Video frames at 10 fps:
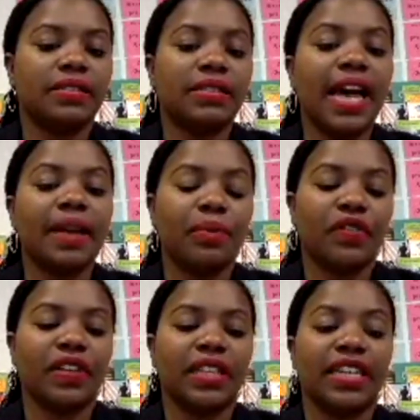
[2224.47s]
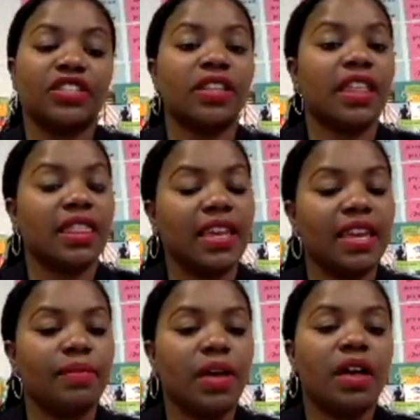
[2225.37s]
tying perfectly into the
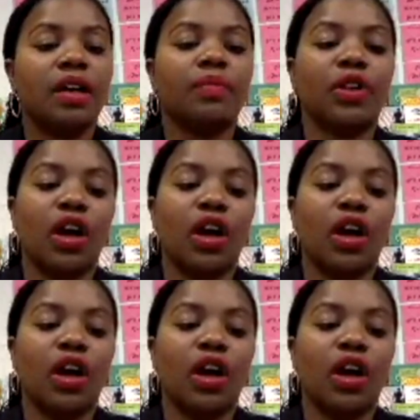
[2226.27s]
theme, but